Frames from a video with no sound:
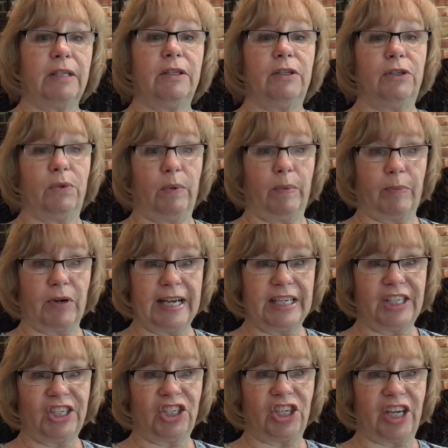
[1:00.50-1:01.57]
Do a
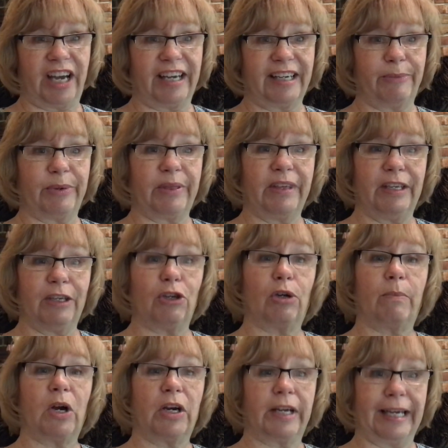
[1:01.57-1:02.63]
price check within your
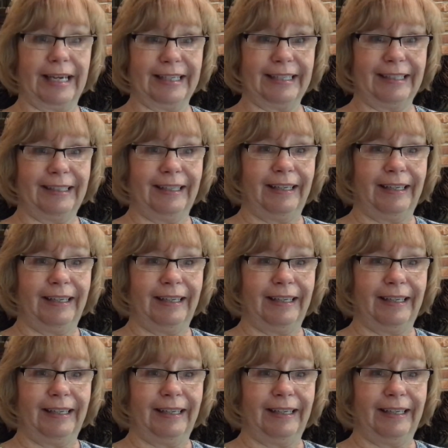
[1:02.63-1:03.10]
market.